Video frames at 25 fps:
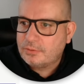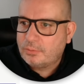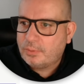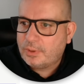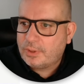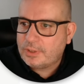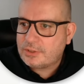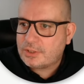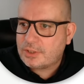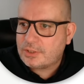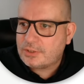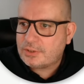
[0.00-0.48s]

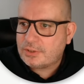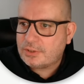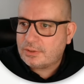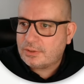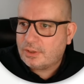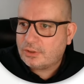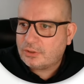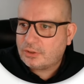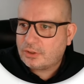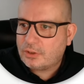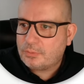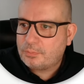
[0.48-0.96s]
which is
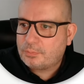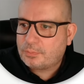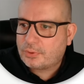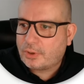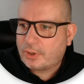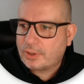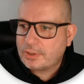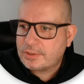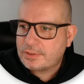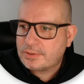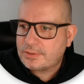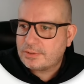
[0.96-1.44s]
a good
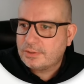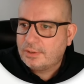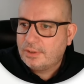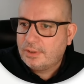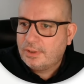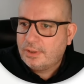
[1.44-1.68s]
price.